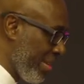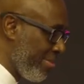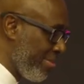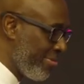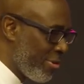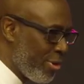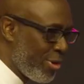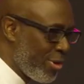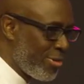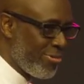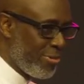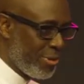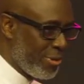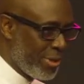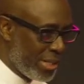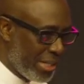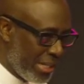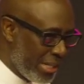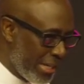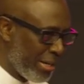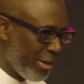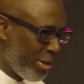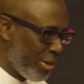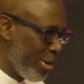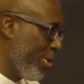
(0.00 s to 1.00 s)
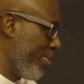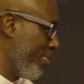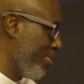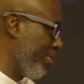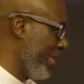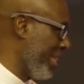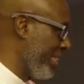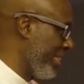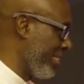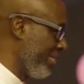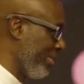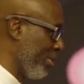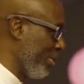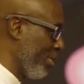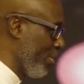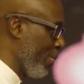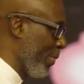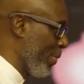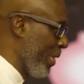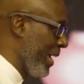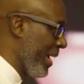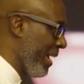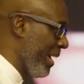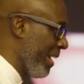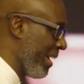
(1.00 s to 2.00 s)
if not for the kingdom, there's no
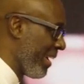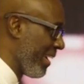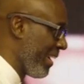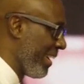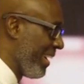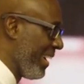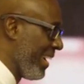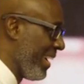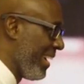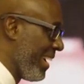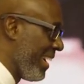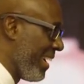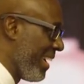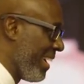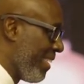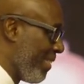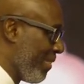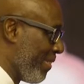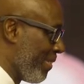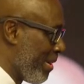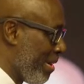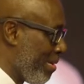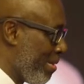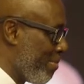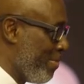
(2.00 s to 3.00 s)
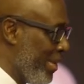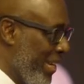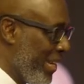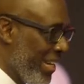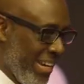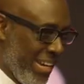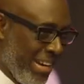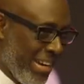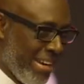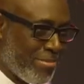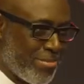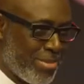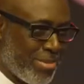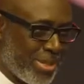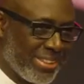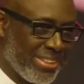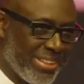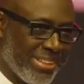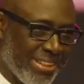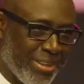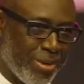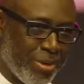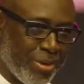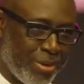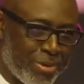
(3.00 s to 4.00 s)
way I would have been here,
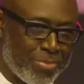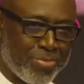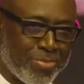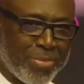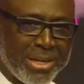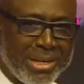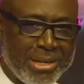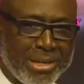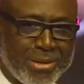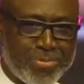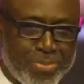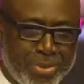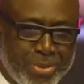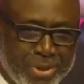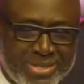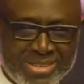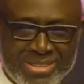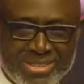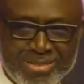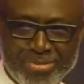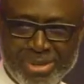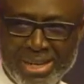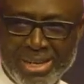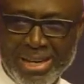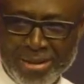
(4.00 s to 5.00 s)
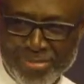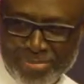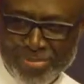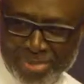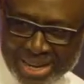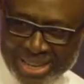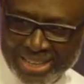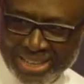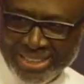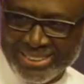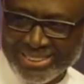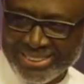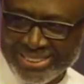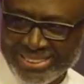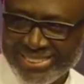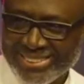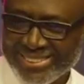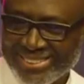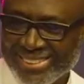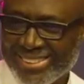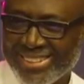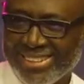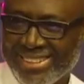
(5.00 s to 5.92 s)
but the Lord made it possible. Amen.